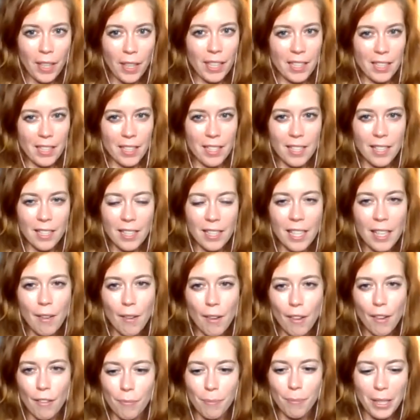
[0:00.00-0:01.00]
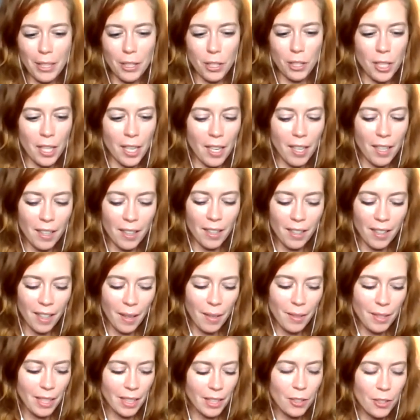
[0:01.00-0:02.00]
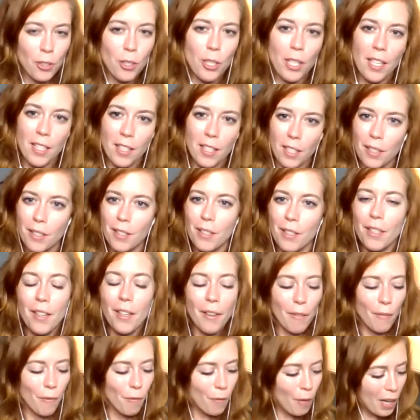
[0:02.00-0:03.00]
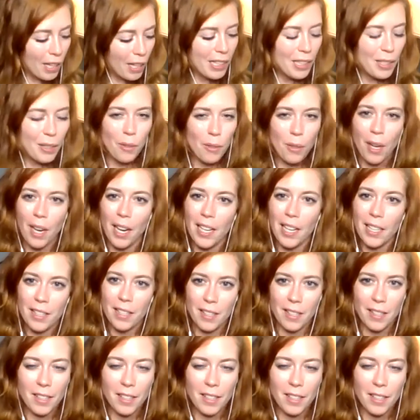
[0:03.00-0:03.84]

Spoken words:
slid off my chair. I was like, Jesus fucking Christ.